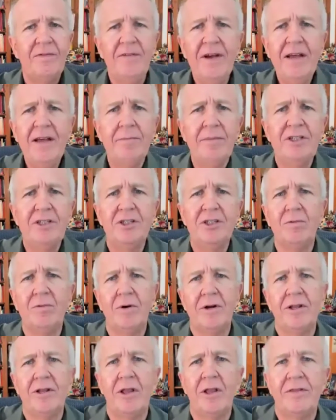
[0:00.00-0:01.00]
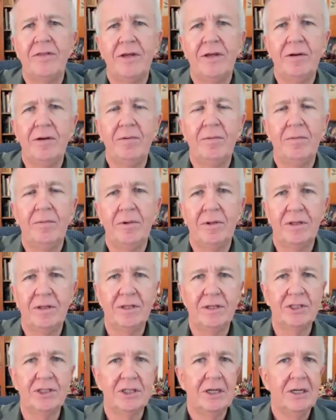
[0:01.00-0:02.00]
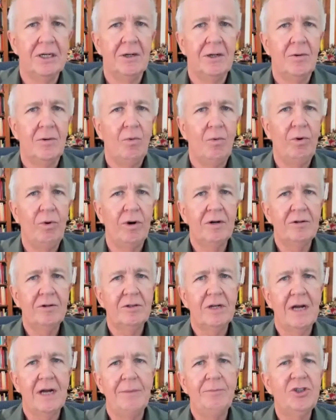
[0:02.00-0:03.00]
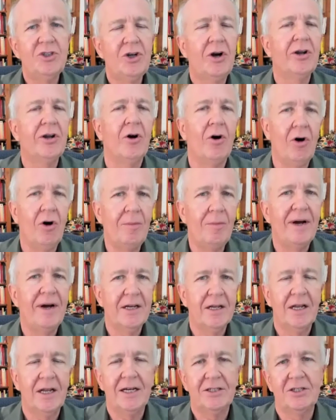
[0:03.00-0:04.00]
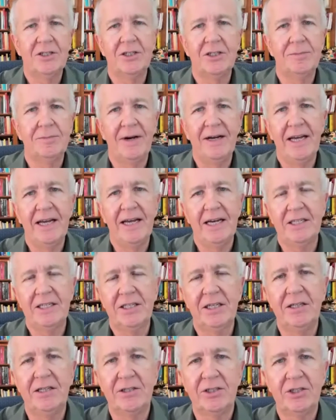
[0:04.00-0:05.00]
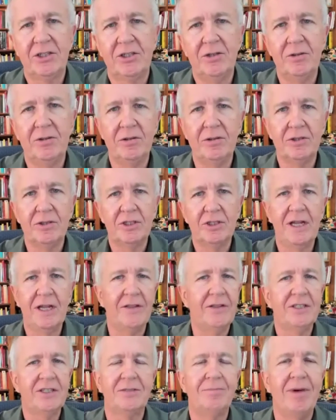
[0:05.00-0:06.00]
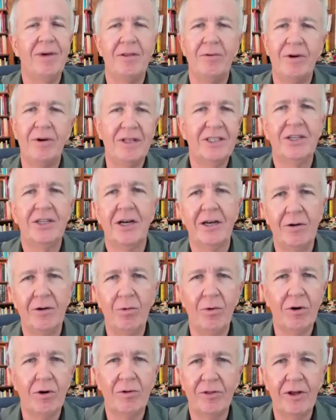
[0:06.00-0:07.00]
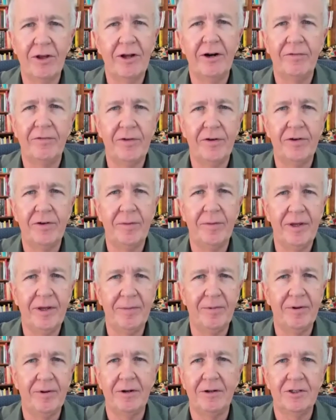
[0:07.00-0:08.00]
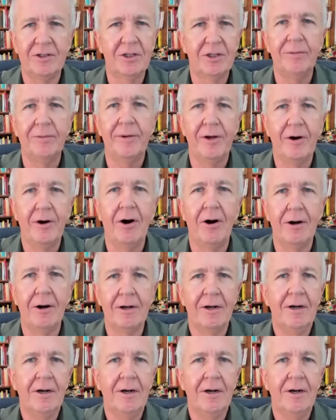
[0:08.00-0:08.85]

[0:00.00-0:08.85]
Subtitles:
I can mention one other thing with this, I'm starting all my classes by asking the students. Now this, by the way, it's not going to work with 150 people, or it's going to be hard.